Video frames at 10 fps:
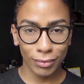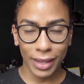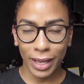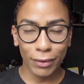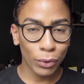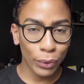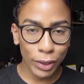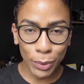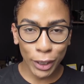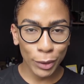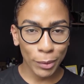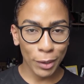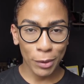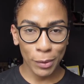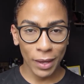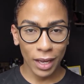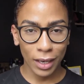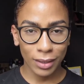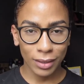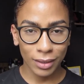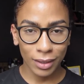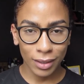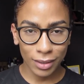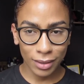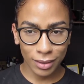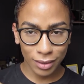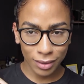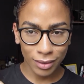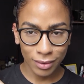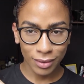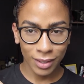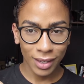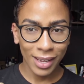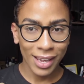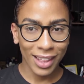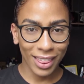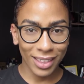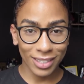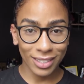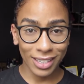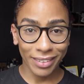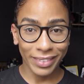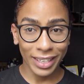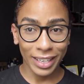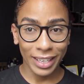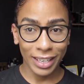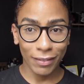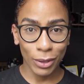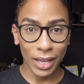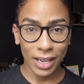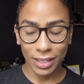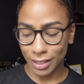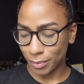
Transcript: Like, I've always wanted to be a mermaid. This is definitely gonna give you that.